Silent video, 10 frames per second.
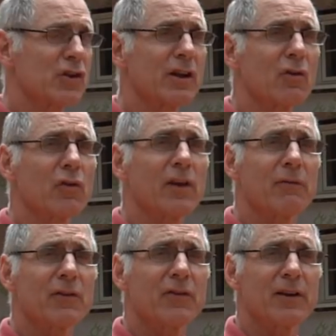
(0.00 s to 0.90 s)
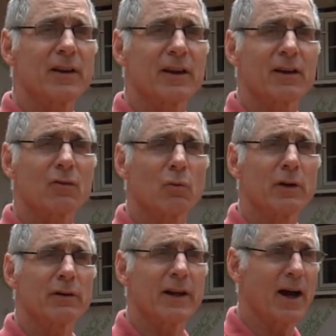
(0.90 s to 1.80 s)
shingles never see a
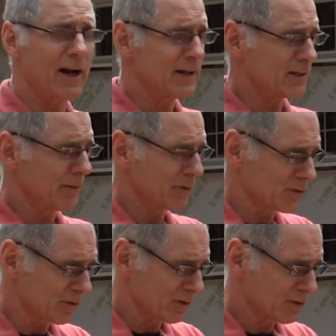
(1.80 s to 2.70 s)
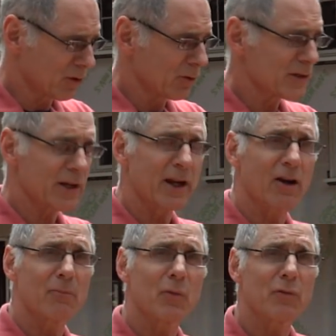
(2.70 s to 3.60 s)
really high temperature. There's always
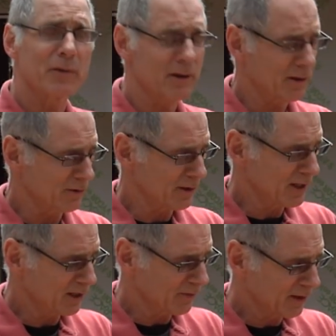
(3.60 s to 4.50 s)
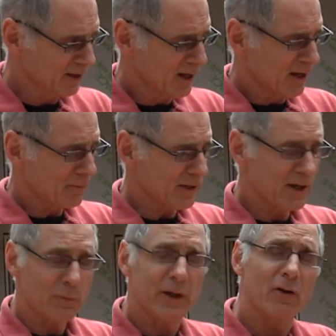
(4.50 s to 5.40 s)
air movement underneath of it,
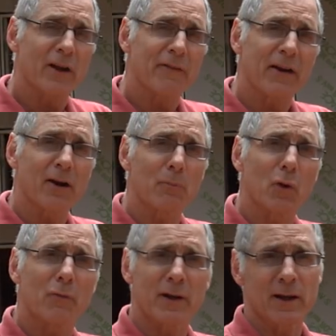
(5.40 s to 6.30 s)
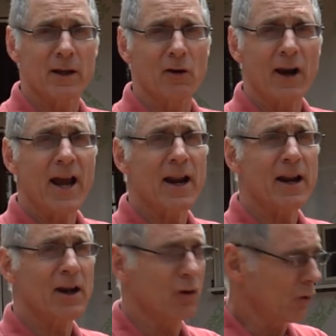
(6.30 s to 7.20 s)
but yet we don't have air movement in our
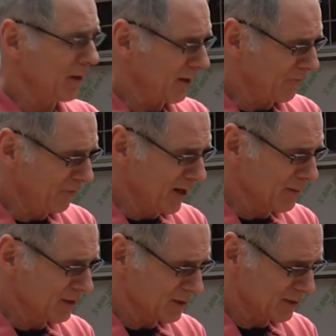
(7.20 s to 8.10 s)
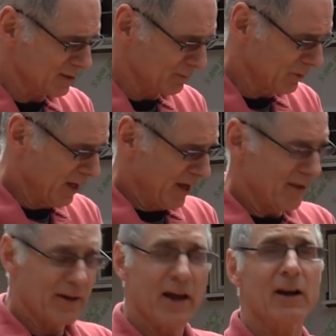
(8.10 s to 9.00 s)
attic or in our framing system.
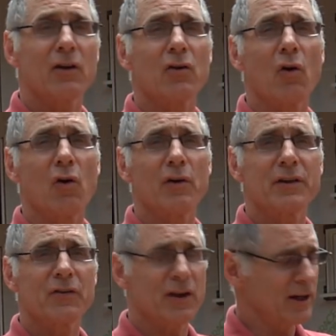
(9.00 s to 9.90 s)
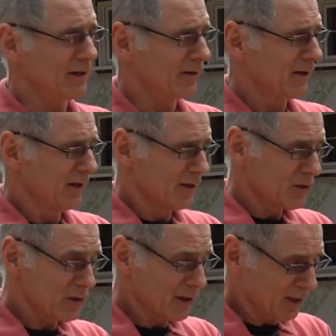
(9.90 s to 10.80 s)
That all is tight.
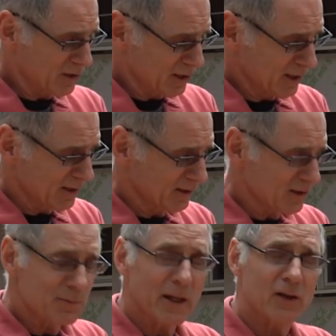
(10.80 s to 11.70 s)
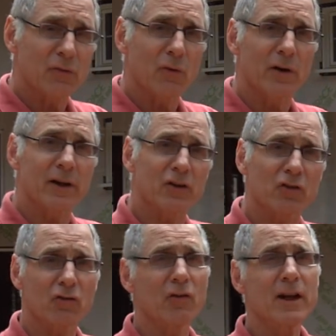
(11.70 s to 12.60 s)
So you can see that this makes for an
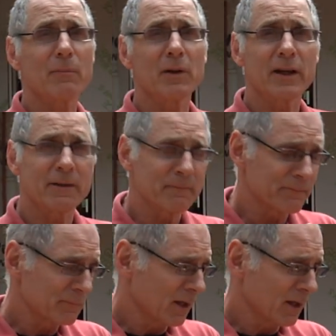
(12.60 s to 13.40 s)
extremely